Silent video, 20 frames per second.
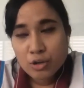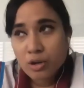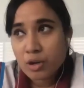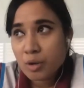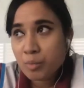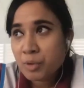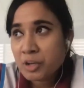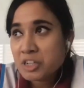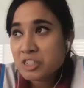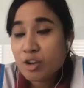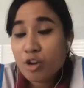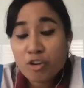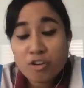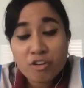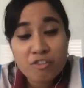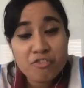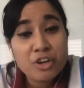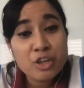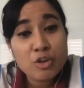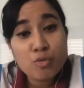because a lot
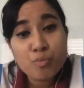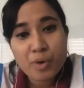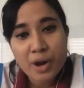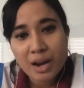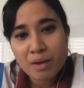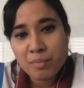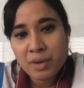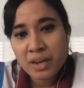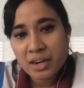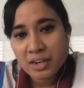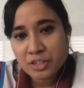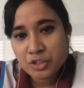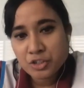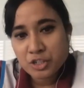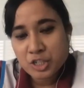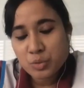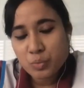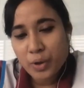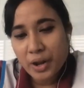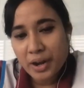of new brand
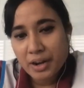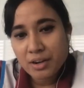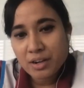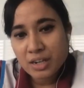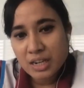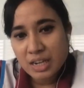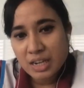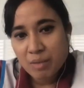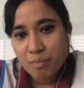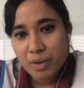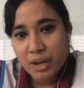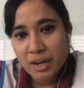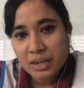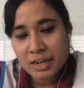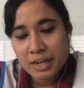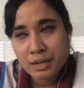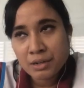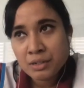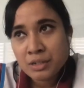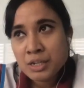managers were in the team back
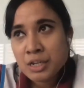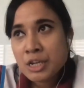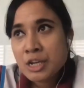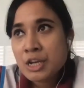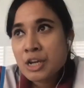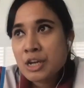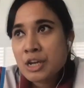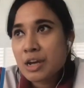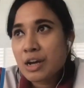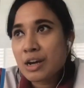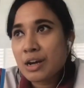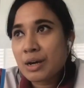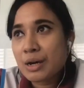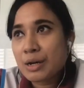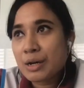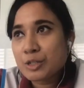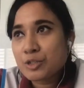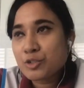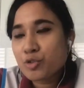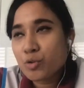then.
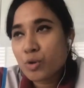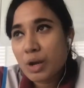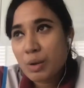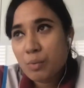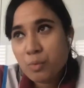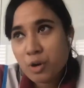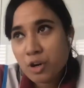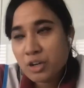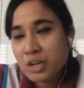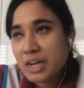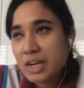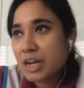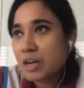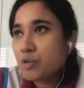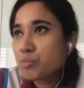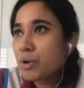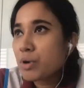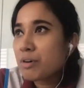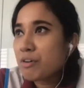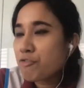So I worked in
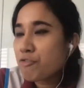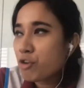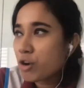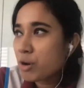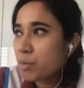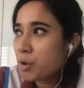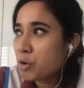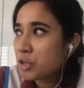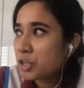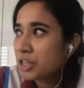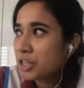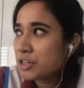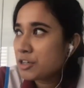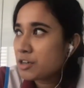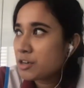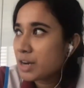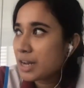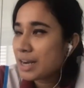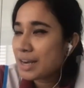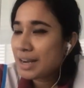Anubhava for about a
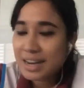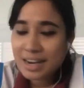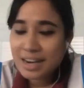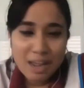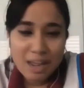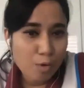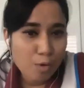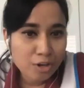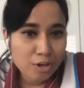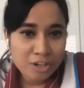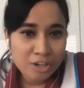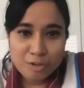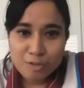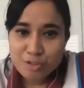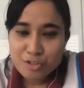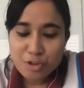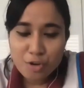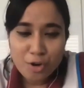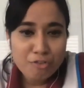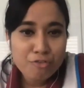year, and then I wanted to
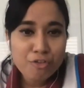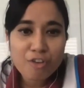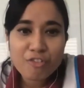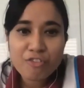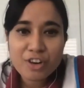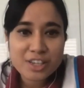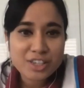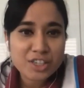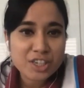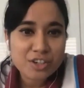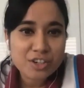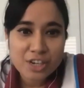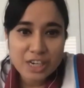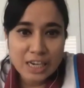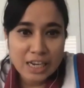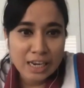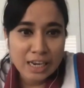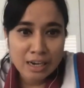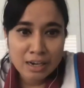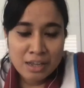join full-fledged
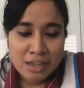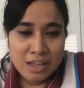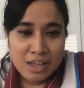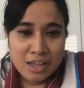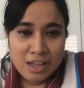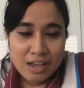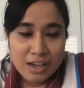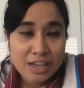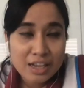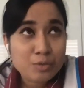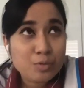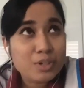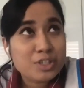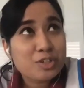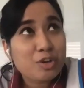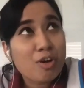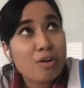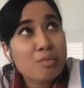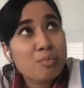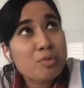retail. It was
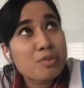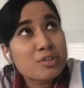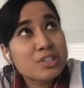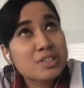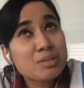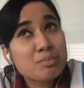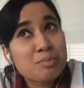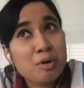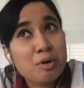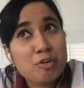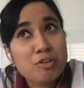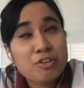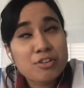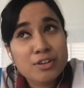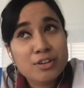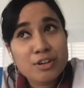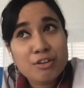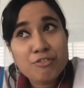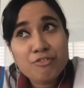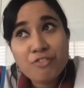almost about
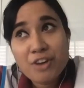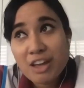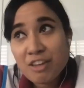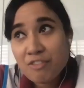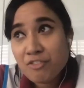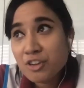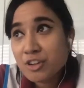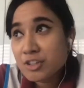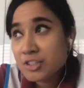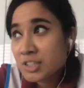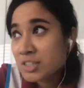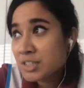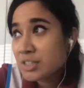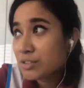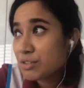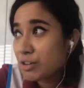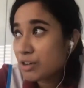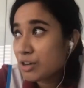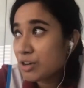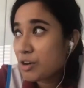5 years
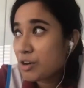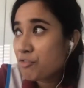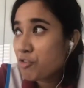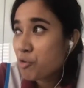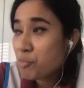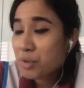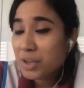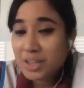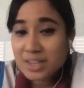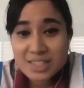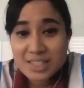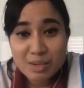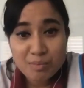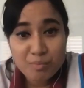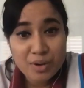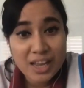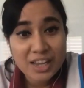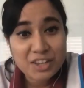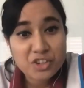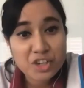for me in
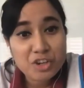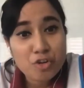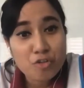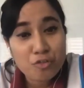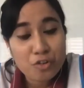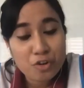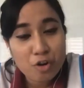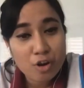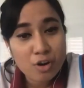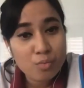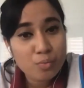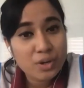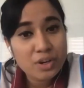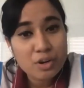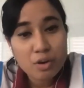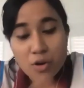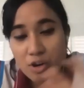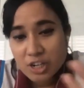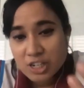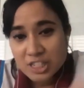supply chain overall, with
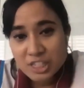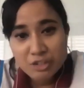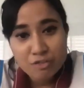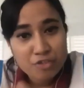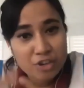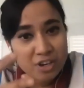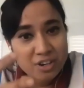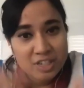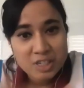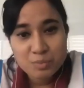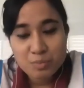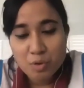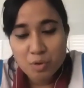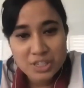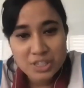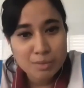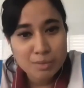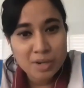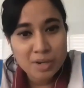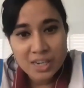all these different
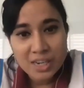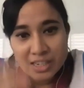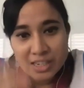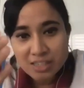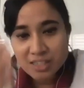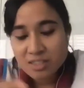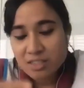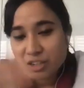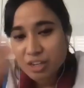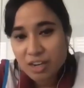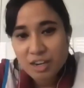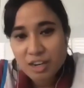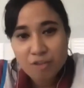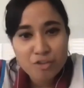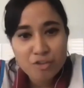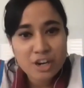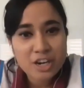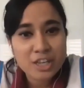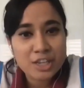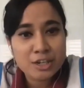responsibilities in
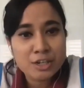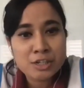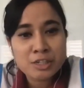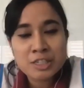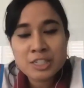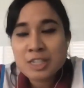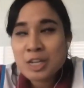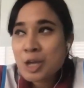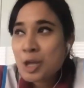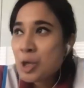different years.